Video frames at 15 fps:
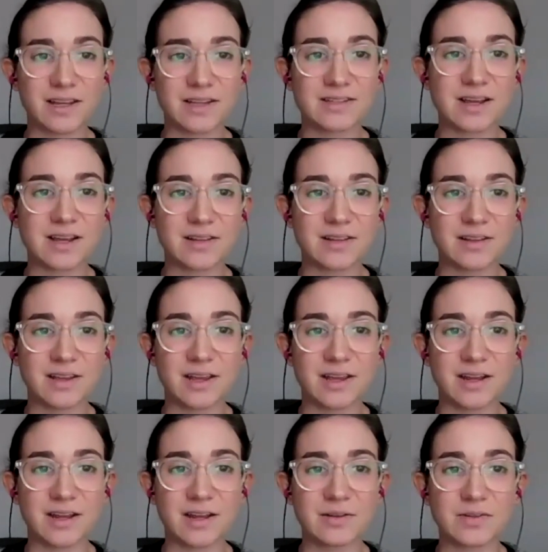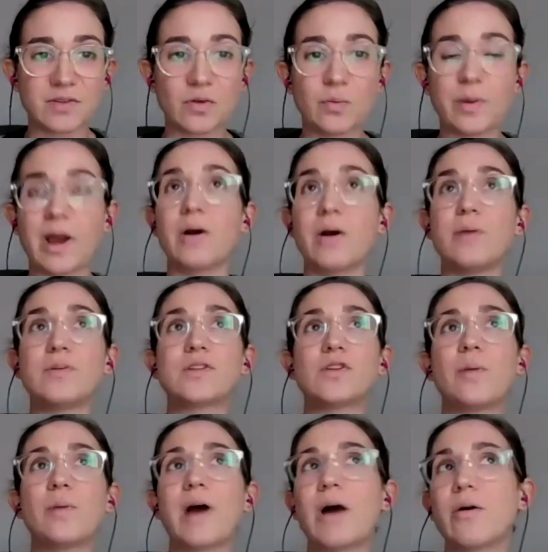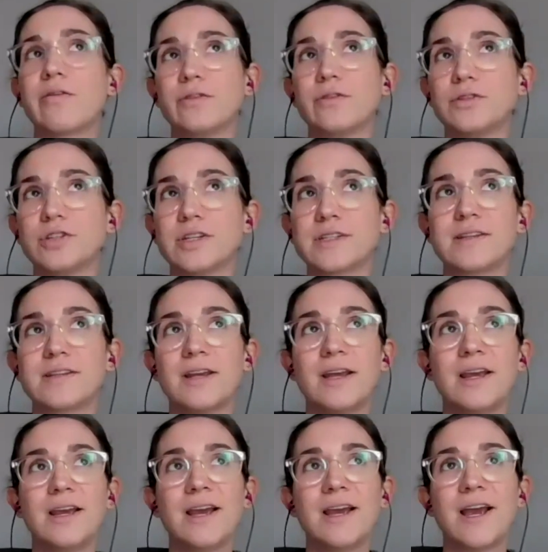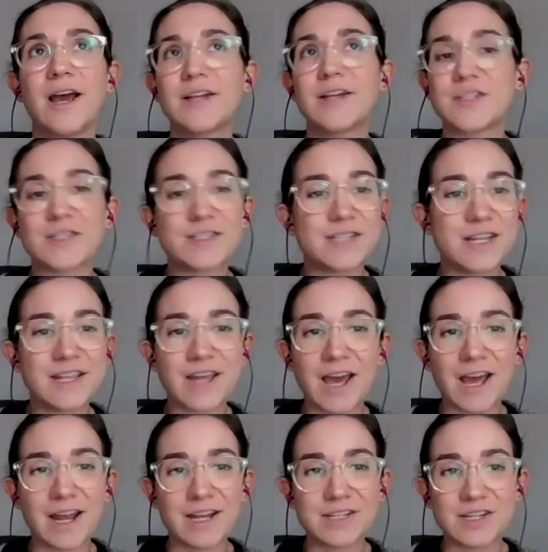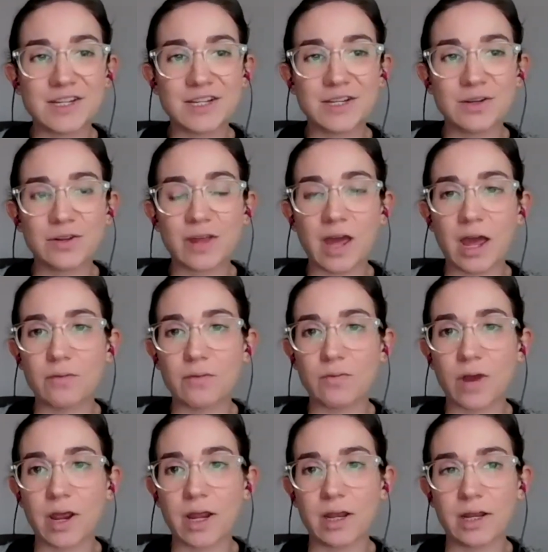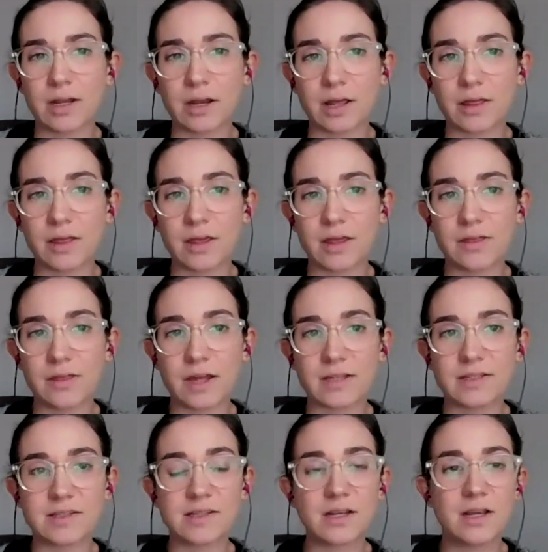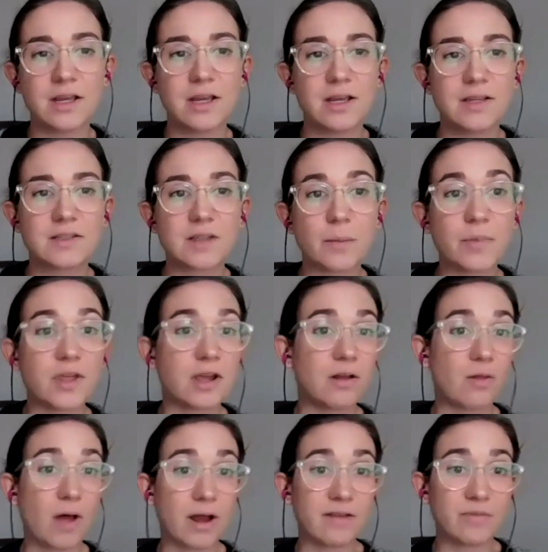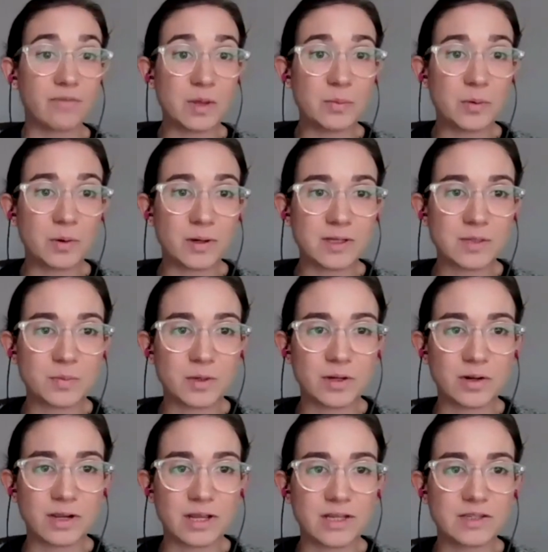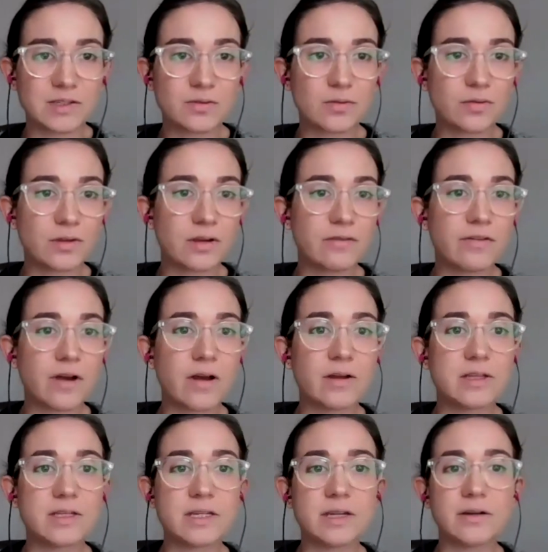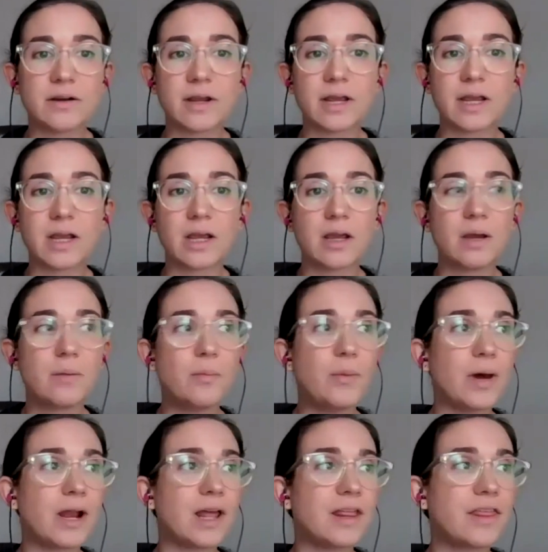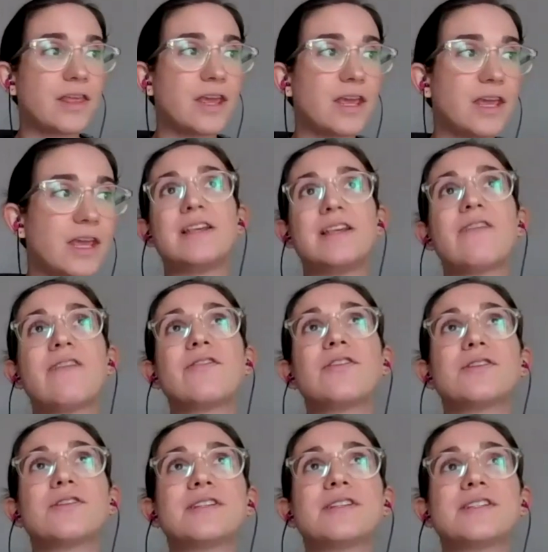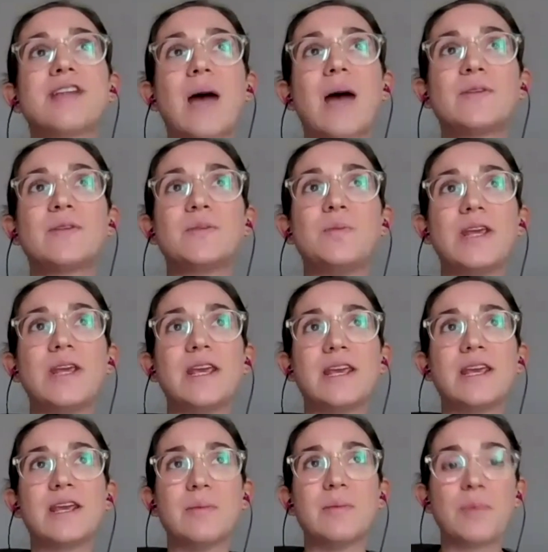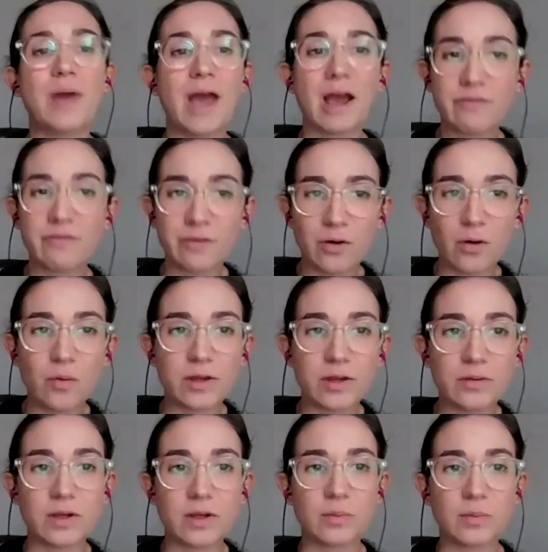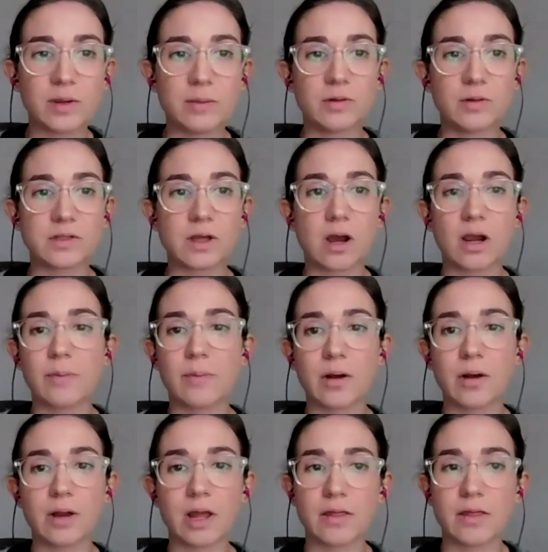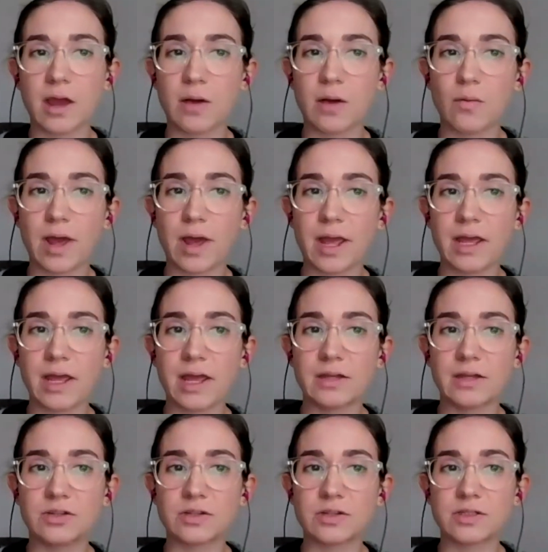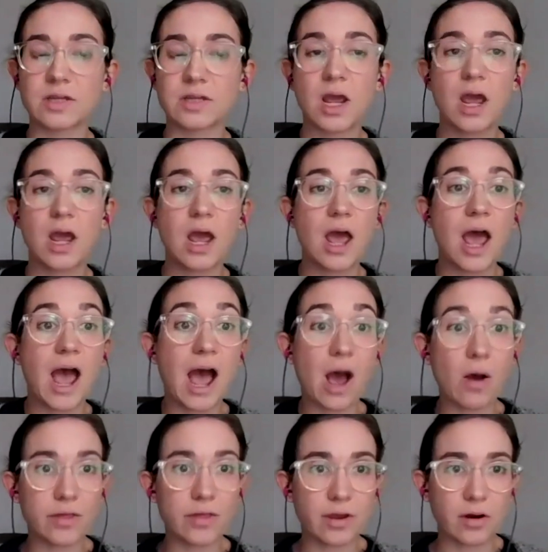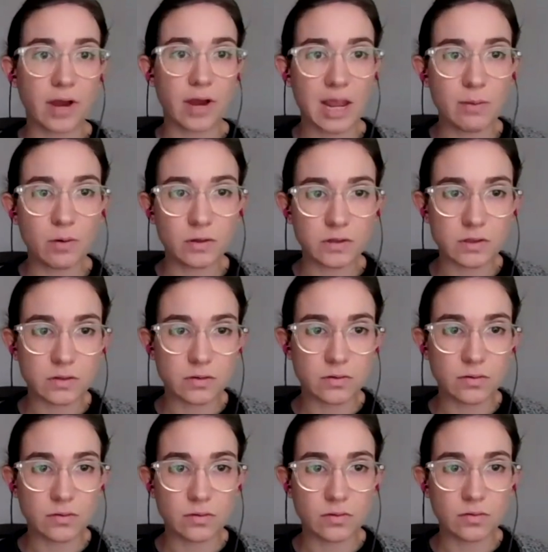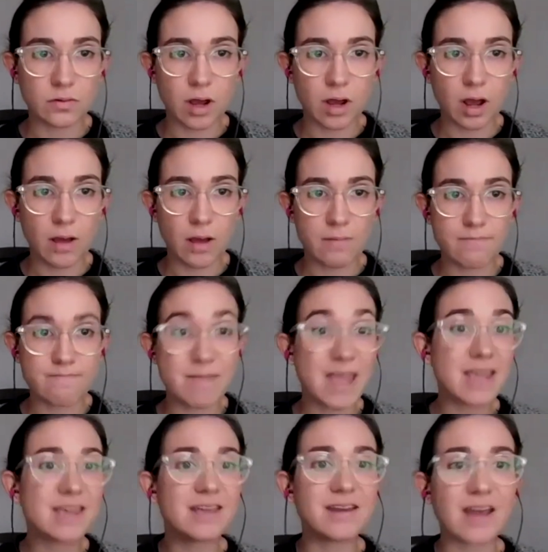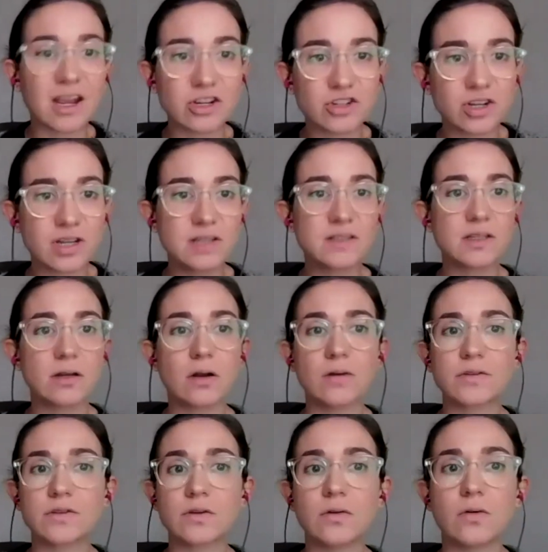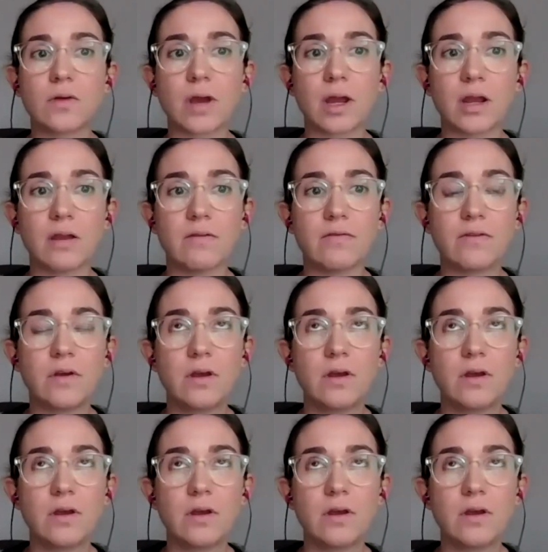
exactly. And that's it was so powerful just to see that and to hear that, right? And I think that's something a lot of people experience through their volunteering, but I think it never stops being impactful when you hear people talk about it in that way and just how they're able to make connections and also kind of